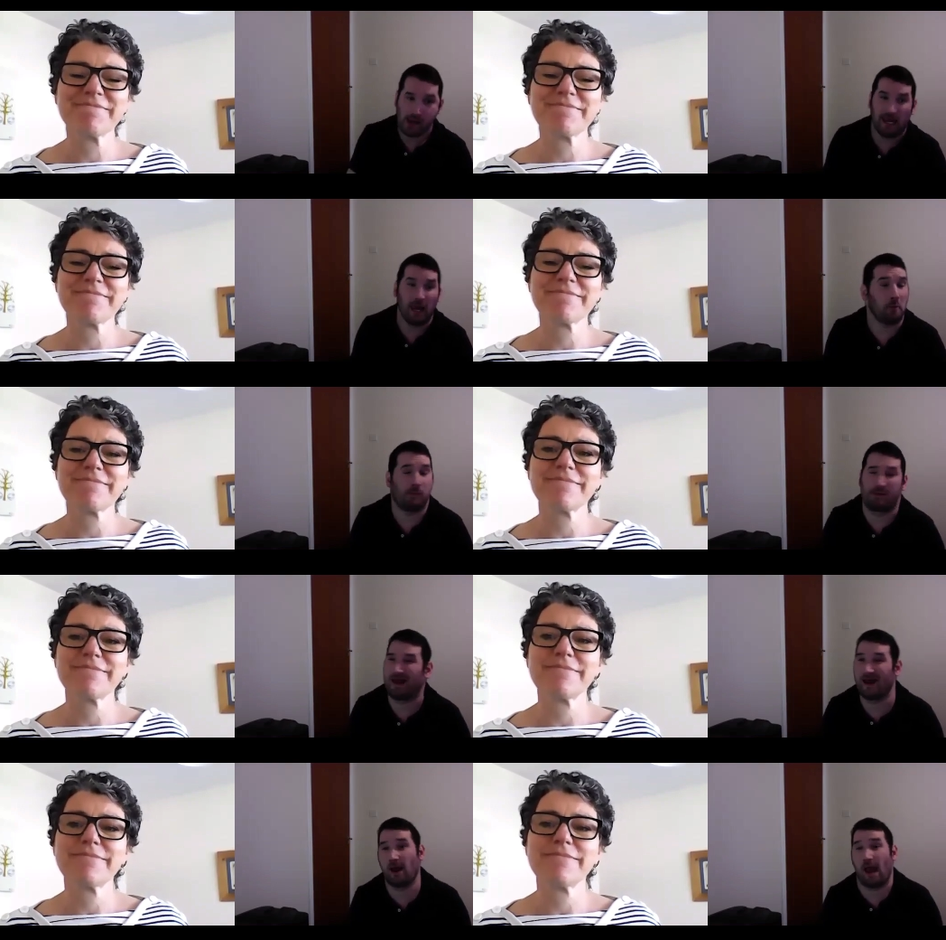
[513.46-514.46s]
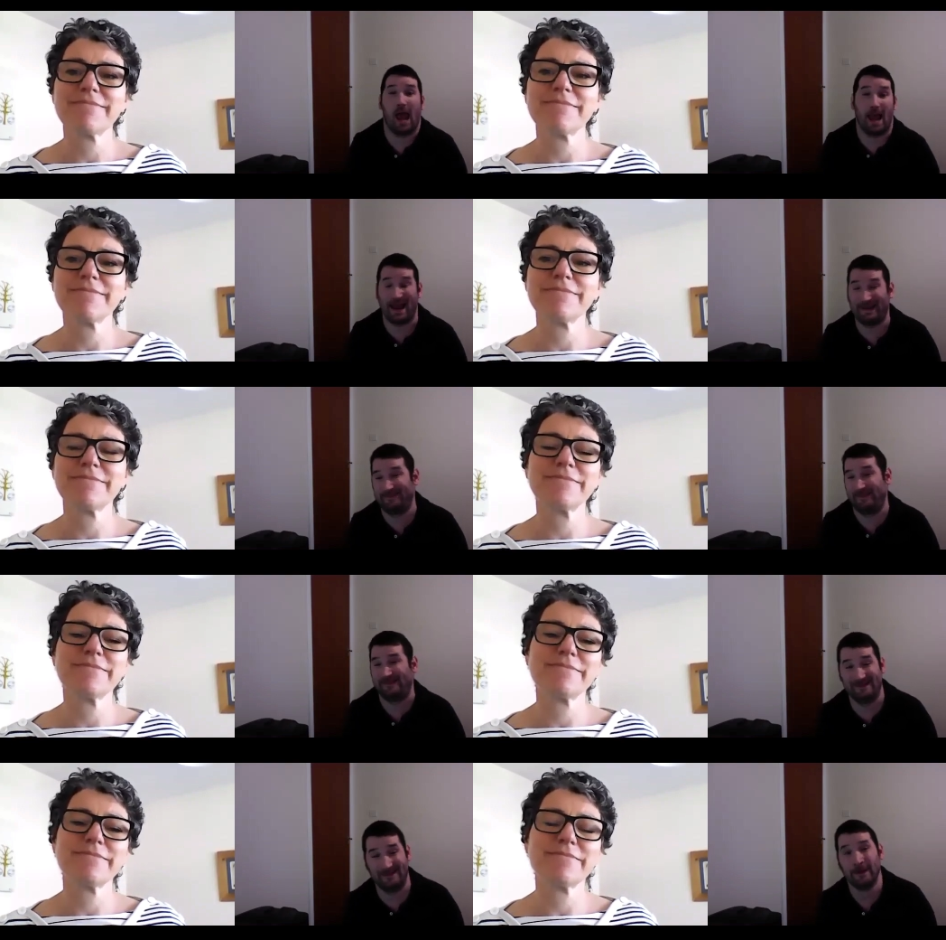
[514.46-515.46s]
Speaker 1: Yep, so uh, if
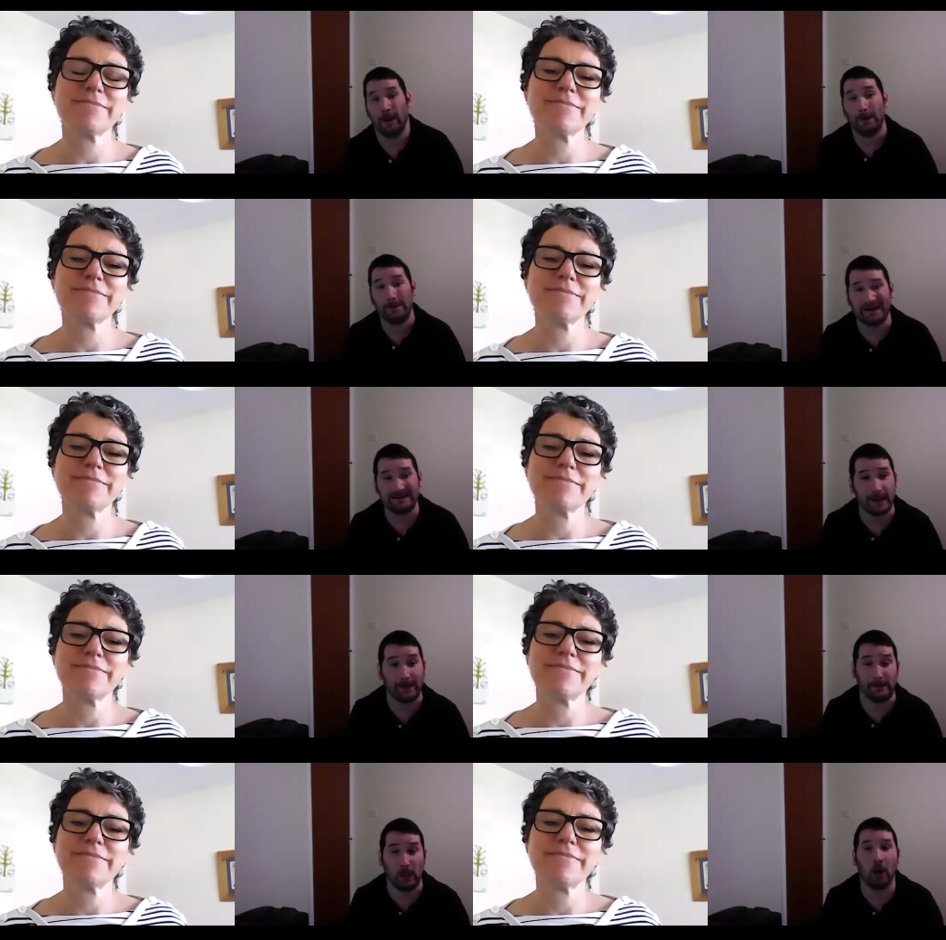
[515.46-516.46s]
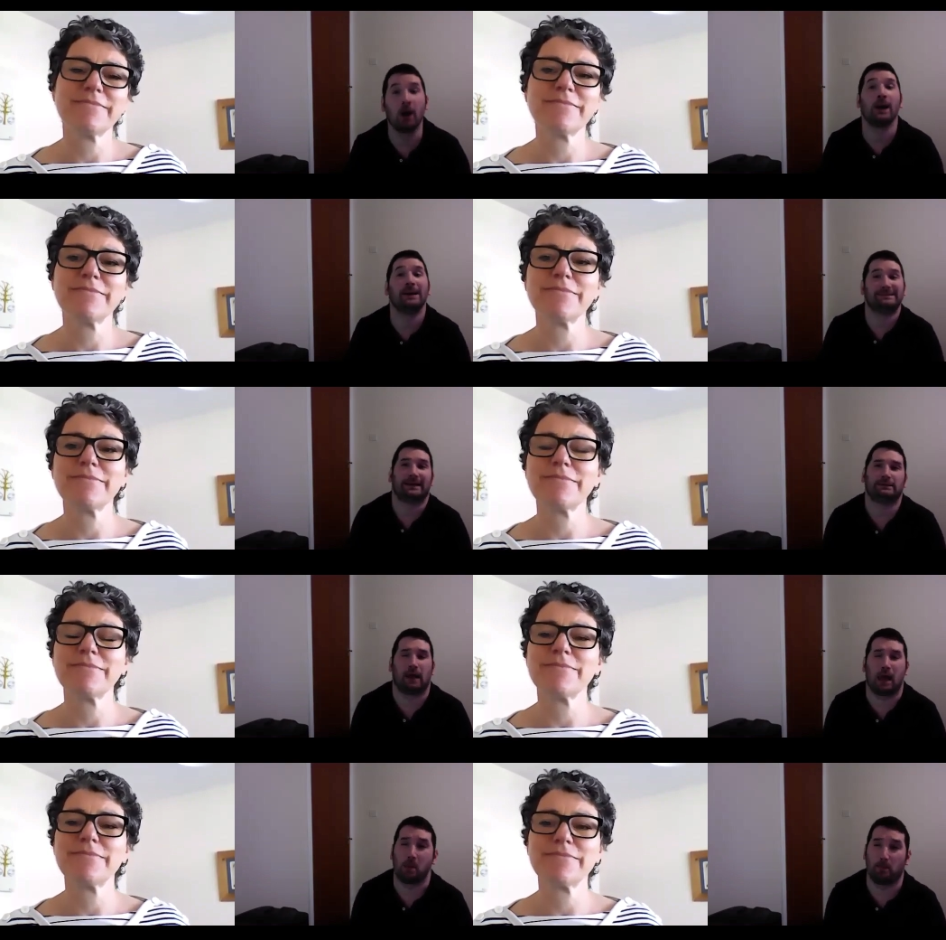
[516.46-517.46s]
you want to find out more,
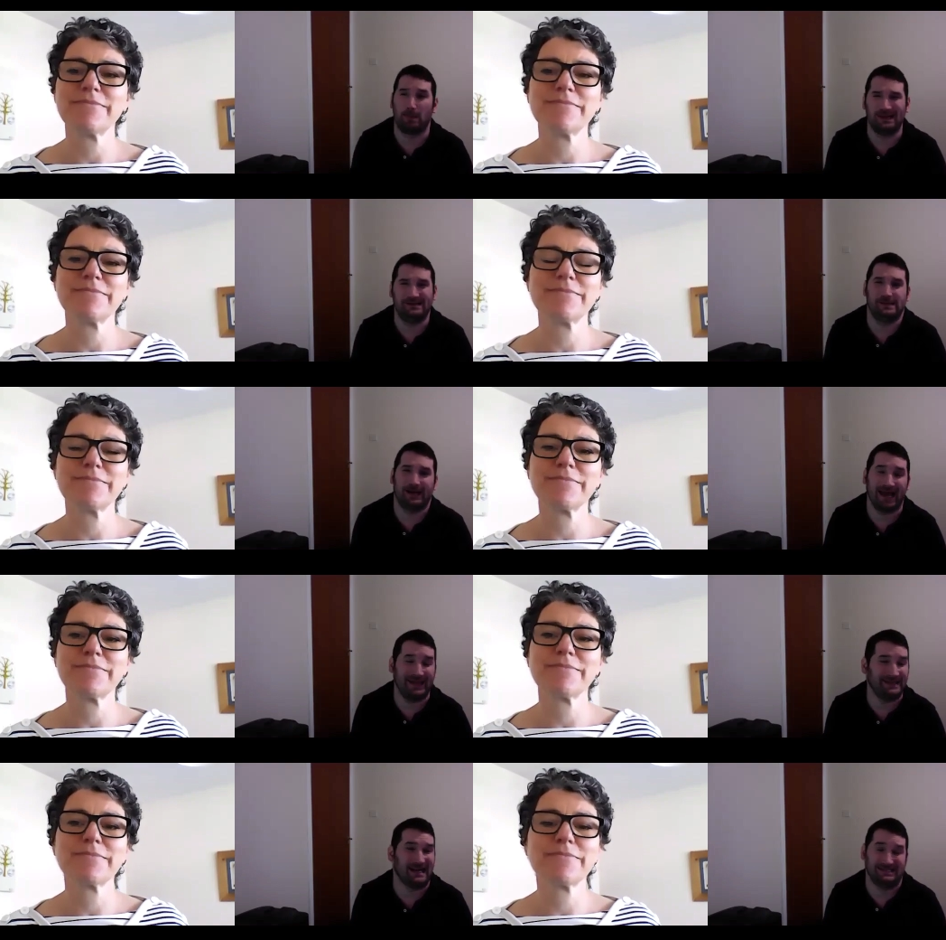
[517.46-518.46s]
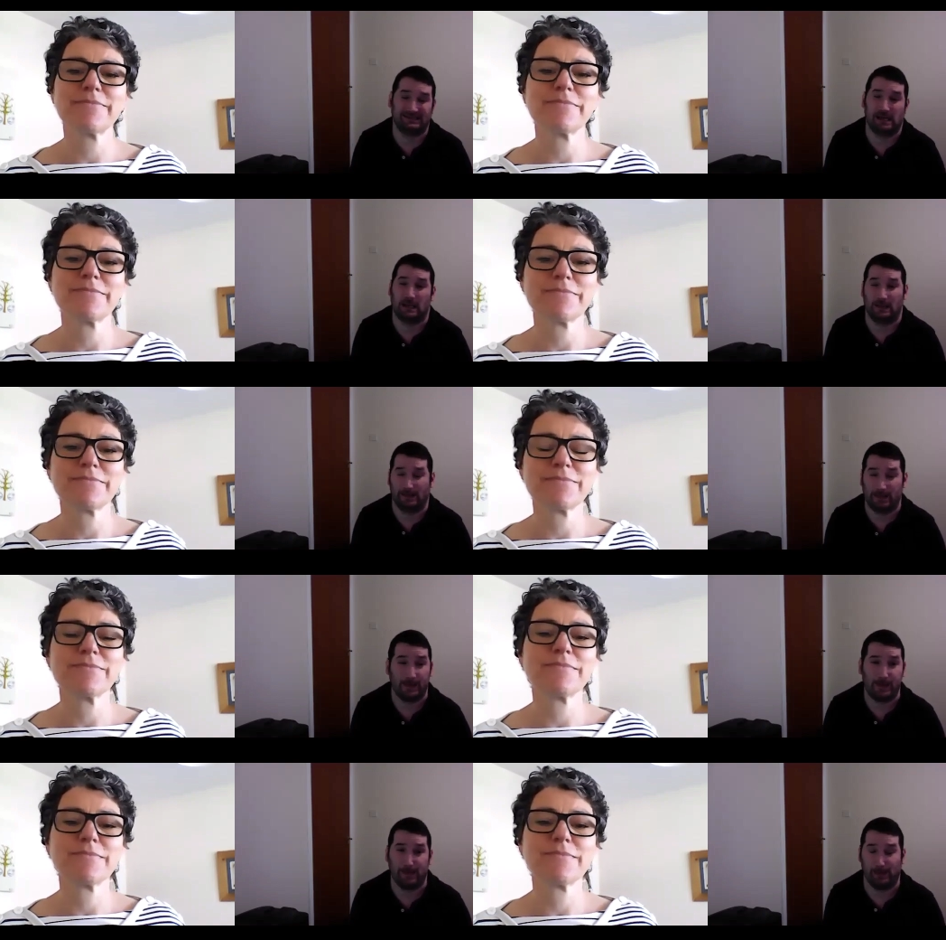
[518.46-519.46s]
then uh, please do get in touch and
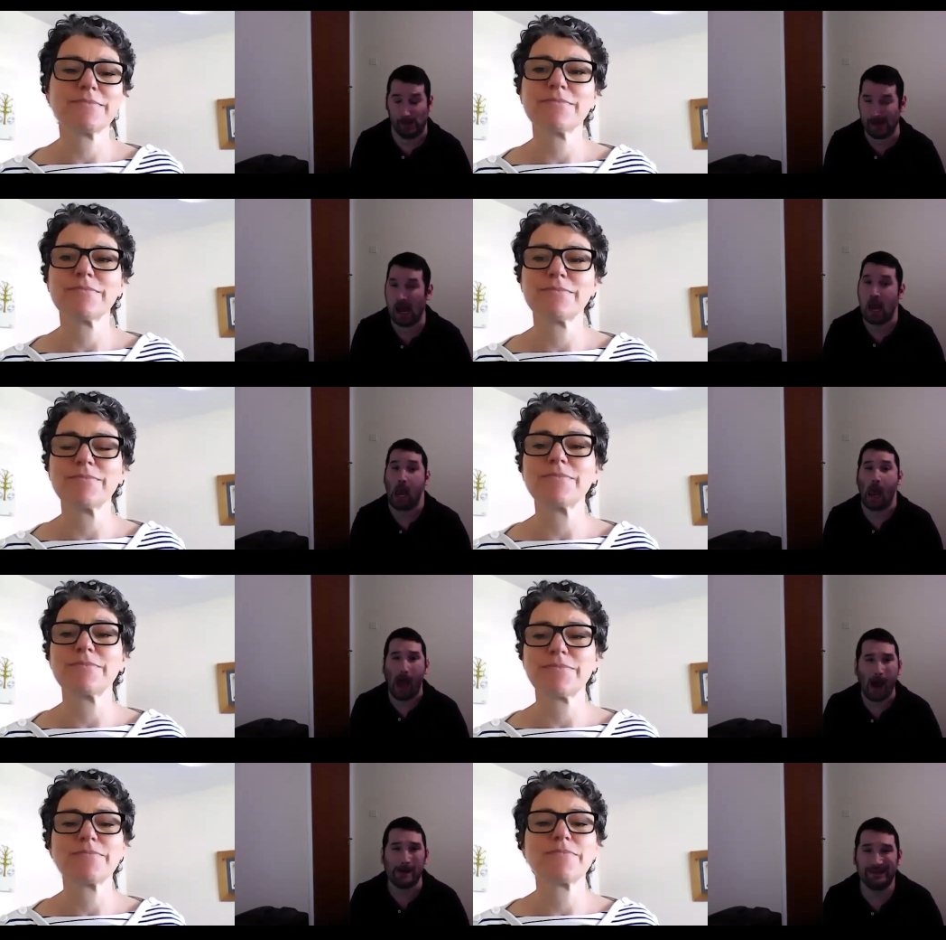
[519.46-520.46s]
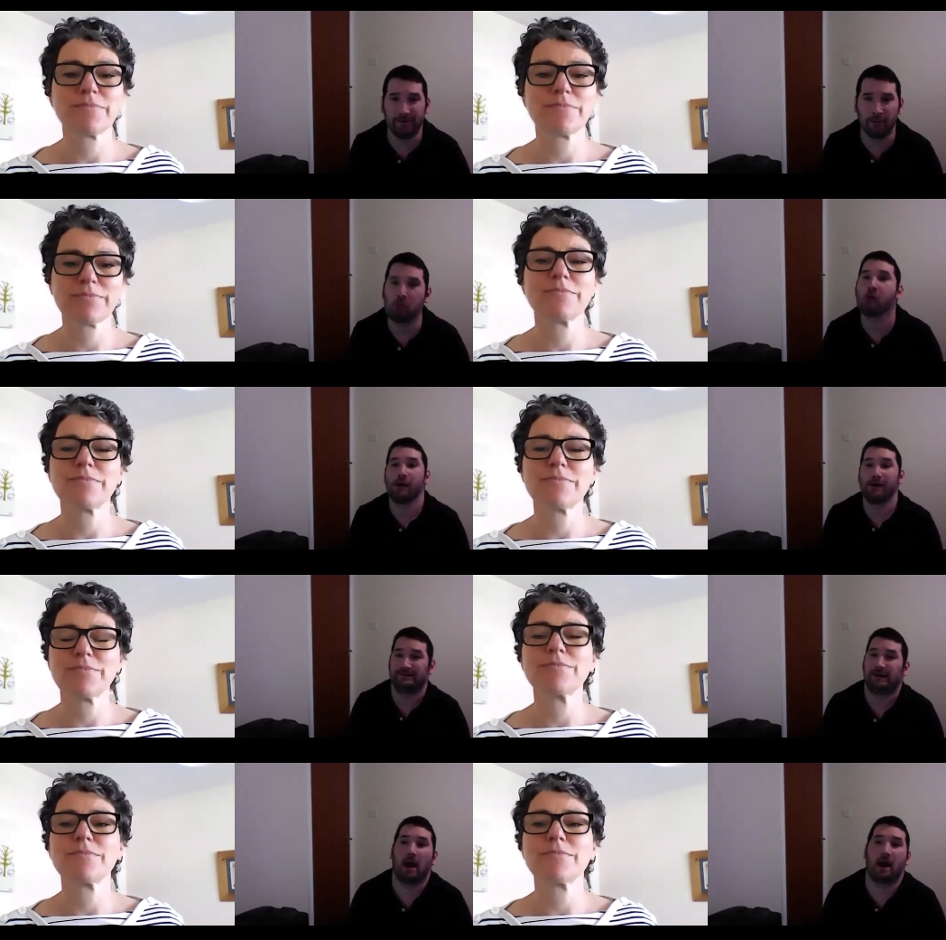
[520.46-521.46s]
we'll be more happy to
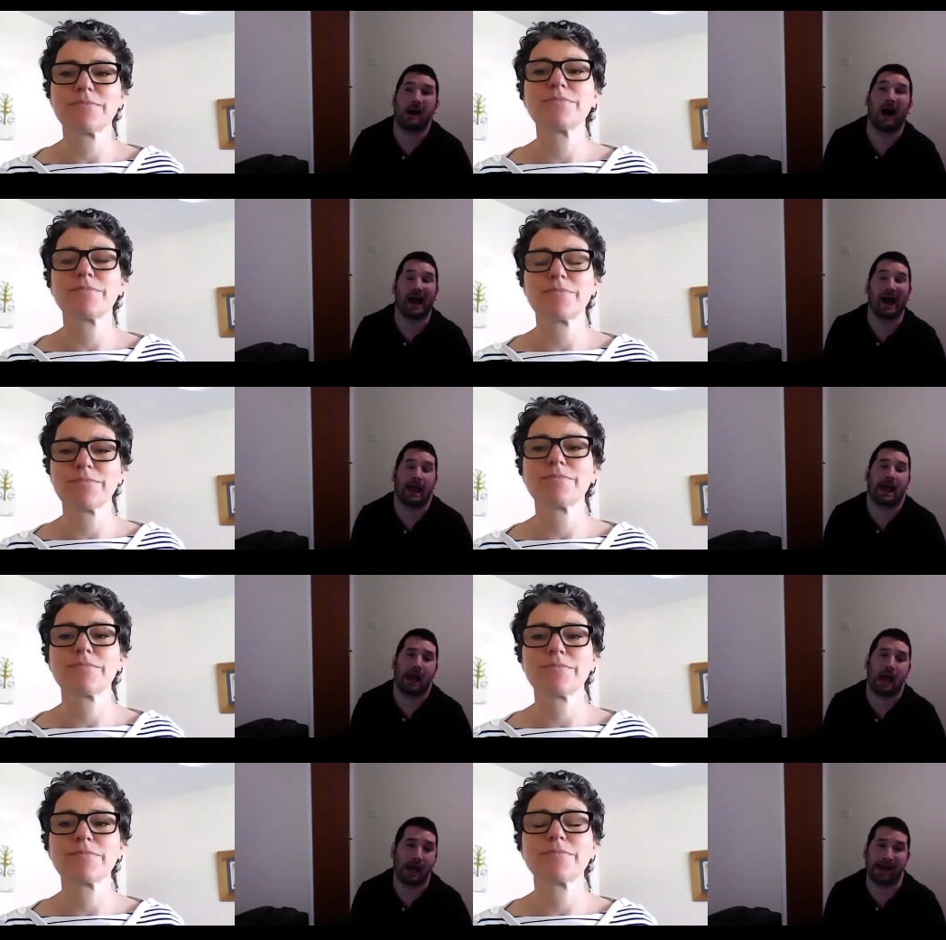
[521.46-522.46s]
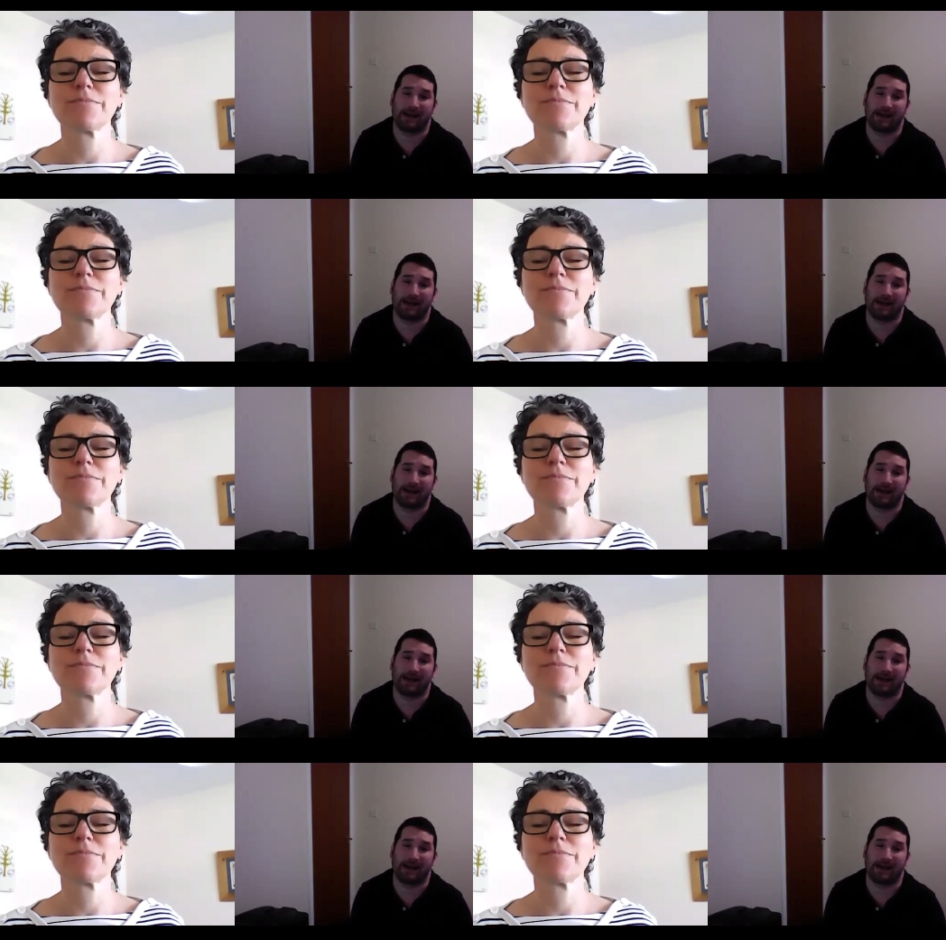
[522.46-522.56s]
share our uh,